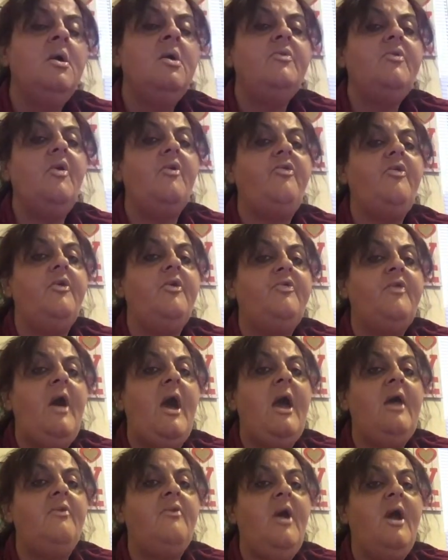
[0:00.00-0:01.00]
That's like the
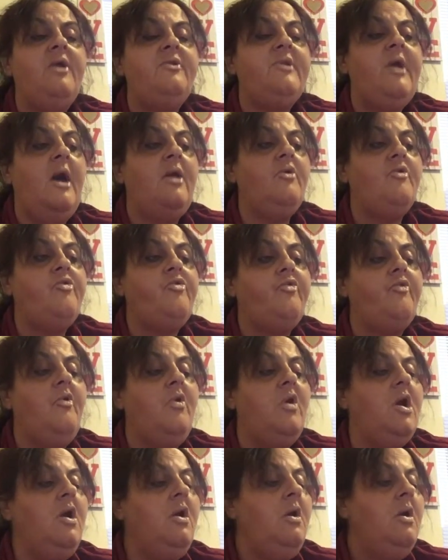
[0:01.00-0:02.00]
online dollar
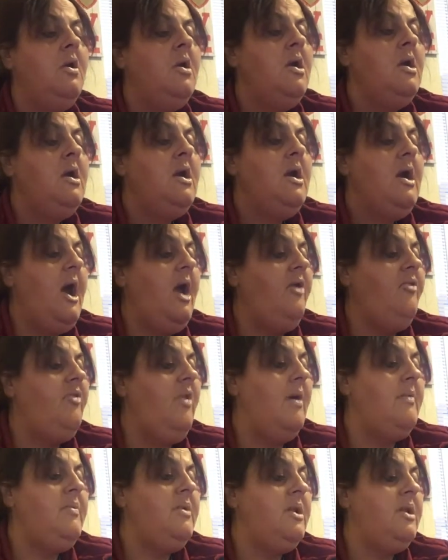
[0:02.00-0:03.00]
store. I
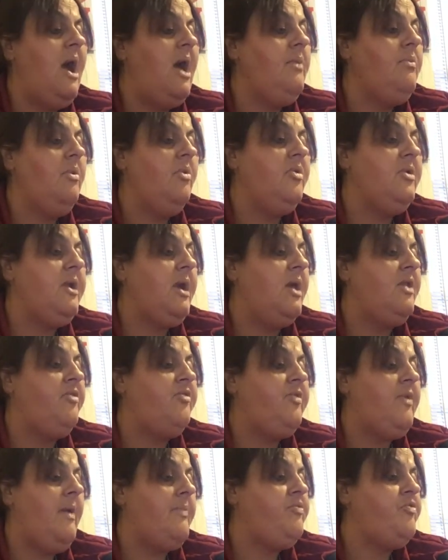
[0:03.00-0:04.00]
love it. I really gotta
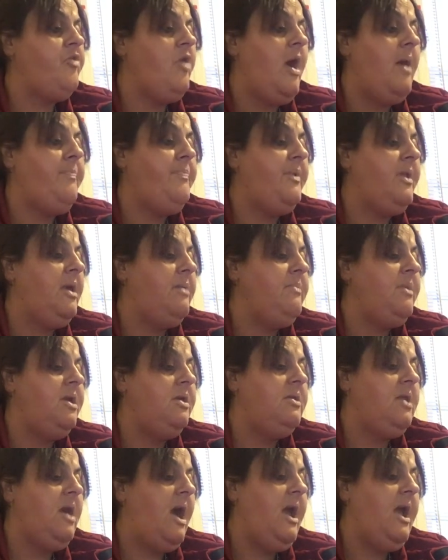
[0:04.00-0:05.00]
stop shopping. I
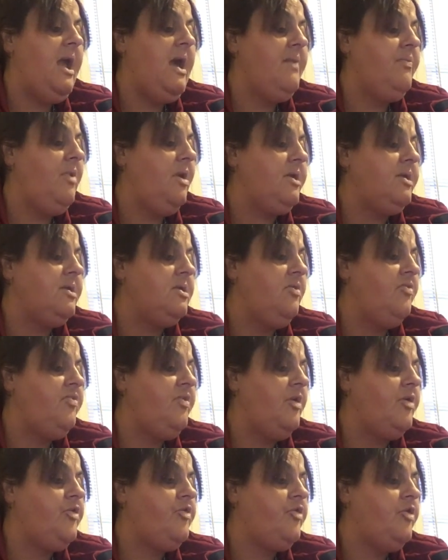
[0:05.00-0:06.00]
mean, I have like an
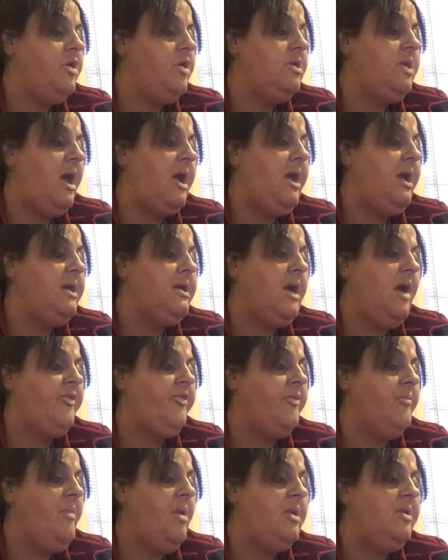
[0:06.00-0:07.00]
addiction. I ain't got
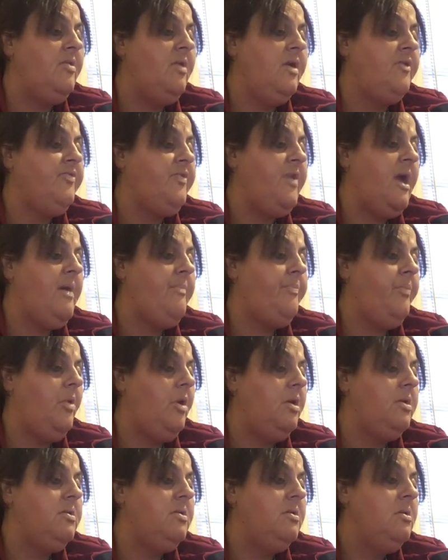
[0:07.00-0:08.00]
the money like that,
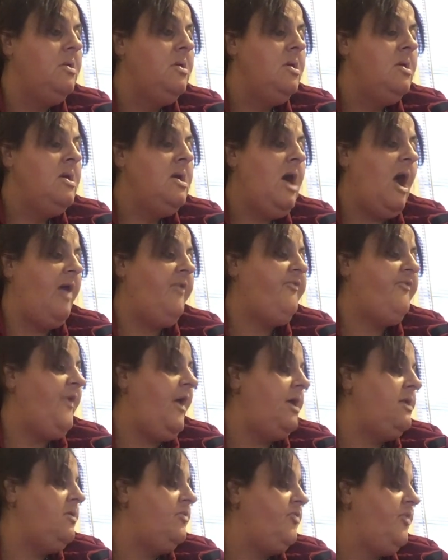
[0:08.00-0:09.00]
but I
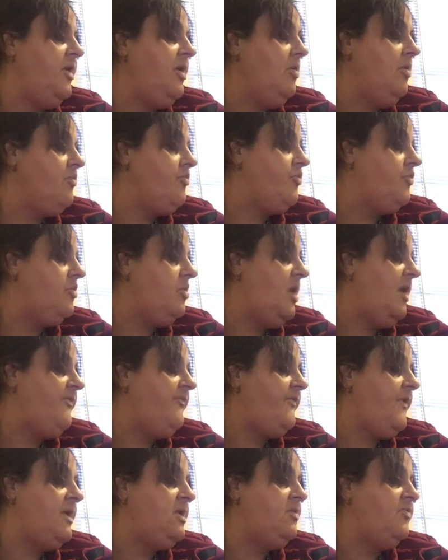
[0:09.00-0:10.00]
find the deals, you know, I
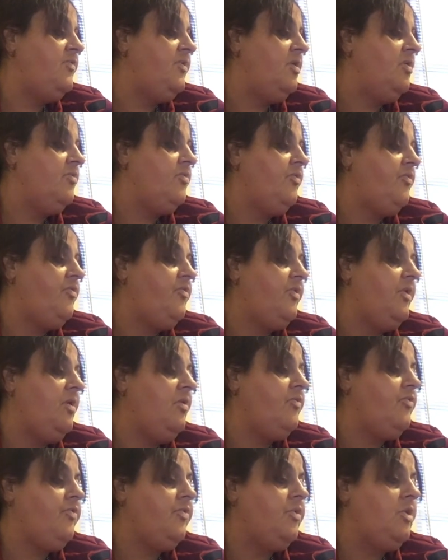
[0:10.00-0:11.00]
find the deals and
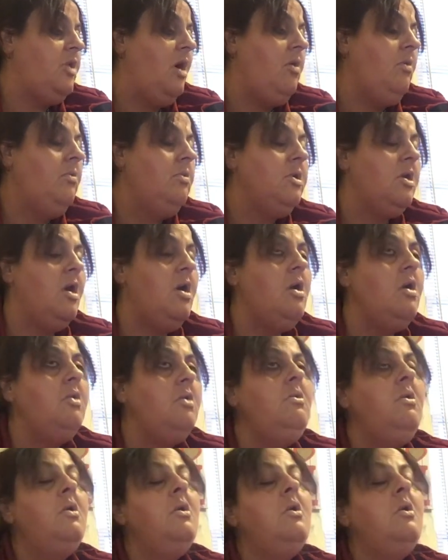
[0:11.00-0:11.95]
seals, you know, you heard?